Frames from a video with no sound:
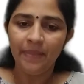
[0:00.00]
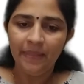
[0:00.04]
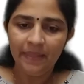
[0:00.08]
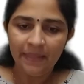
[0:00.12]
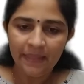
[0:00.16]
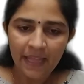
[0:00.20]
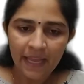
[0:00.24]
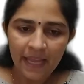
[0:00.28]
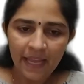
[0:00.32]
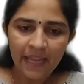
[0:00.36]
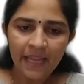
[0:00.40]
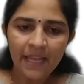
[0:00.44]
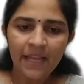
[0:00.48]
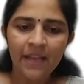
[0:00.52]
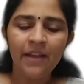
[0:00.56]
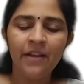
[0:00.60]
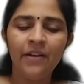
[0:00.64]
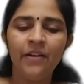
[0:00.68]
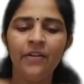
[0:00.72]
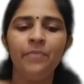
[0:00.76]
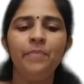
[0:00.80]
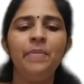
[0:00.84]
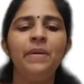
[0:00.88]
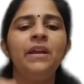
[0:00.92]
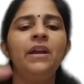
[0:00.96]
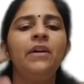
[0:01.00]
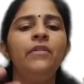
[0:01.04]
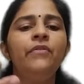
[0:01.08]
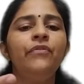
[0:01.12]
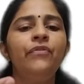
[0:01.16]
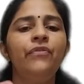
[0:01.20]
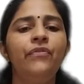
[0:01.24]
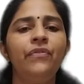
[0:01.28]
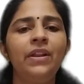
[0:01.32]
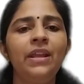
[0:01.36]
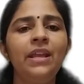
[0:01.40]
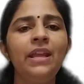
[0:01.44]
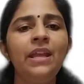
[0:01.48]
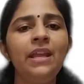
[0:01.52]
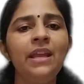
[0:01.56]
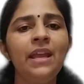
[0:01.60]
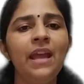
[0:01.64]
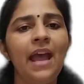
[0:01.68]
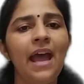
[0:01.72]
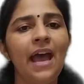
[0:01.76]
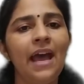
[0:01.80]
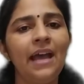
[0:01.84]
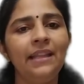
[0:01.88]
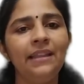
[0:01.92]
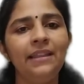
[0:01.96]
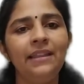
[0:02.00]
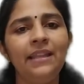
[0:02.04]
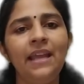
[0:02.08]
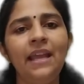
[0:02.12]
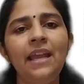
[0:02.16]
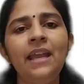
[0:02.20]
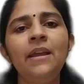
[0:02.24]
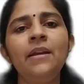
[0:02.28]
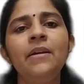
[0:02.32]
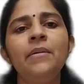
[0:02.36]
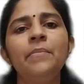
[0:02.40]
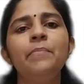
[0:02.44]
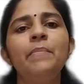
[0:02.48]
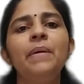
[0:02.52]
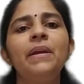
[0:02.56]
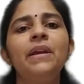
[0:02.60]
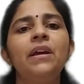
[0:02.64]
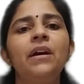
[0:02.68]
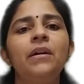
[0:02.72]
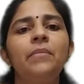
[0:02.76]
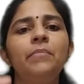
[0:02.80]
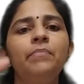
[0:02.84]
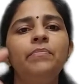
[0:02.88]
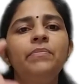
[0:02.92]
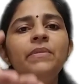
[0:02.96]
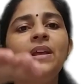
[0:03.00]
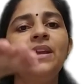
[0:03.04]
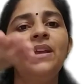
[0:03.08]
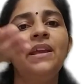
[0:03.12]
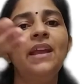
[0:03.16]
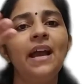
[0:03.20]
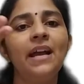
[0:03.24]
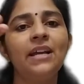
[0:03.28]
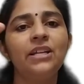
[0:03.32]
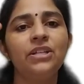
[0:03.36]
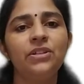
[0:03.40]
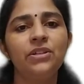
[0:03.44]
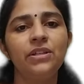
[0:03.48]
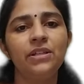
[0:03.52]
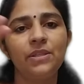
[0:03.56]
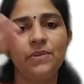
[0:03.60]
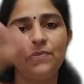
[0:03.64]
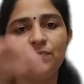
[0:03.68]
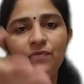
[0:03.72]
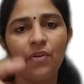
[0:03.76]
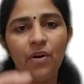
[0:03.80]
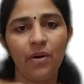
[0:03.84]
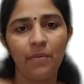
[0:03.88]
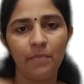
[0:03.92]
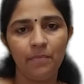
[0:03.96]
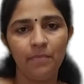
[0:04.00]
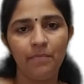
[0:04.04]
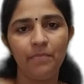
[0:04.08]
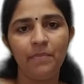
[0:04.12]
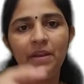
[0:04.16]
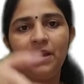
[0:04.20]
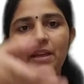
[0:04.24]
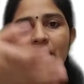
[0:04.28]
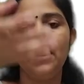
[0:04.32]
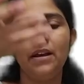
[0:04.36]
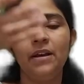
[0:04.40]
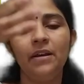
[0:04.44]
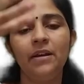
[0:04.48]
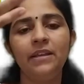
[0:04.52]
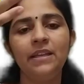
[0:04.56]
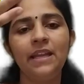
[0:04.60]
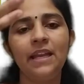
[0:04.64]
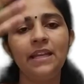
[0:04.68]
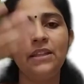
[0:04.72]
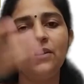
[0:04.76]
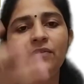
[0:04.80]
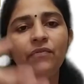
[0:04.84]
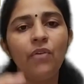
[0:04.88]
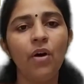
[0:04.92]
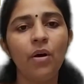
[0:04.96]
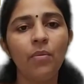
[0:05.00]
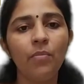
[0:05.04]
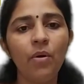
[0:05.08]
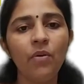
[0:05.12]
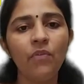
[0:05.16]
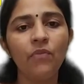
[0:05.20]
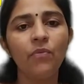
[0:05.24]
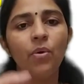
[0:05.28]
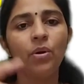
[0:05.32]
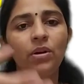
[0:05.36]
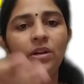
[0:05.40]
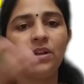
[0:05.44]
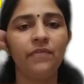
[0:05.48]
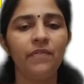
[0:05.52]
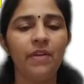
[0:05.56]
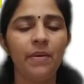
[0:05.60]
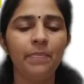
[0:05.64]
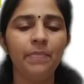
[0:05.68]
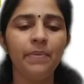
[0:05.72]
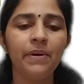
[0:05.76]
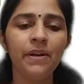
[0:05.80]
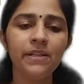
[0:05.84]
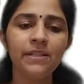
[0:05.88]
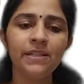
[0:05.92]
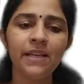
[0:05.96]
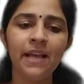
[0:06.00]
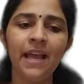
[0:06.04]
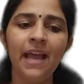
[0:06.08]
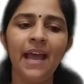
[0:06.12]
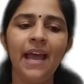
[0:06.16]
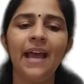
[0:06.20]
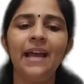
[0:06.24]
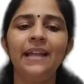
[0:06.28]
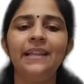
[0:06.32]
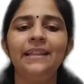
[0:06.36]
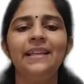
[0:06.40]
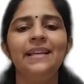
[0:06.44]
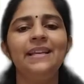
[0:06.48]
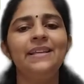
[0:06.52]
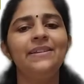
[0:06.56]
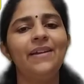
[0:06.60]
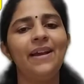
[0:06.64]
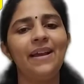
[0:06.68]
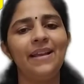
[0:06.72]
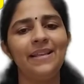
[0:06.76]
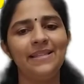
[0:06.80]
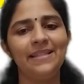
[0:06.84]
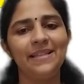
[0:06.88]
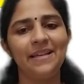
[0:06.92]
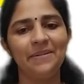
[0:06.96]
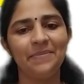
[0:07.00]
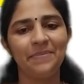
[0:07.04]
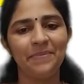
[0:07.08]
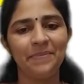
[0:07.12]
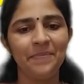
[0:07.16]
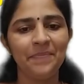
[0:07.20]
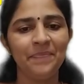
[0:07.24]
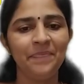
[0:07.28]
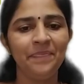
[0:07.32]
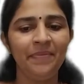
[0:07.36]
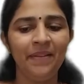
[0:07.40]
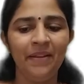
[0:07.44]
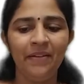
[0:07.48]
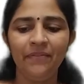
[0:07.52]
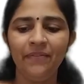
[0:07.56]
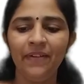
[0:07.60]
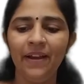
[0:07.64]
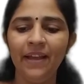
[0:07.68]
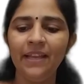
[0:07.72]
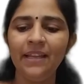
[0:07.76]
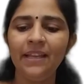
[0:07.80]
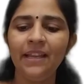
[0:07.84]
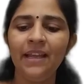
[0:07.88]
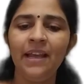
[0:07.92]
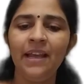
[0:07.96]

they become free and they become the gaseous form, take the form of water vapors, and they rise up. Fine.